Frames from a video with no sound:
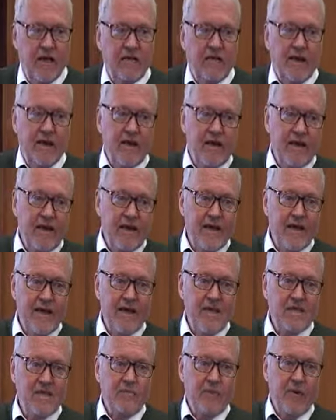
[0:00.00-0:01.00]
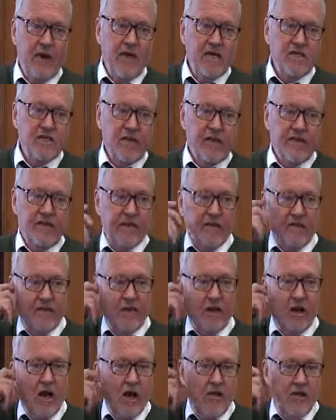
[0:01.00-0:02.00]
The inspiration I think they
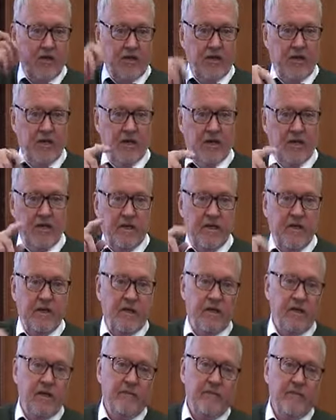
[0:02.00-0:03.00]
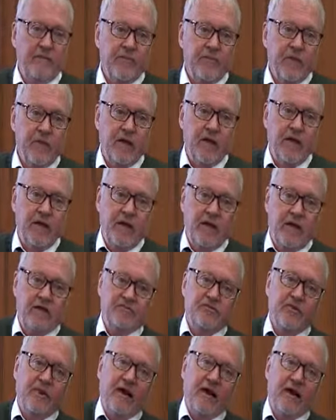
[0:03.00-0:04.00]
got in
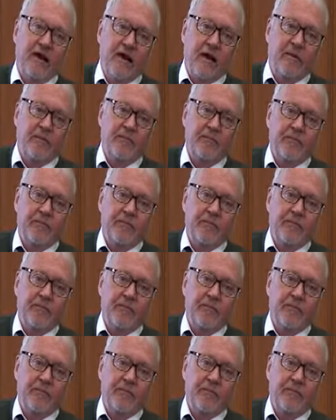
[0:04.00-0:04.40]
Sri Lanka,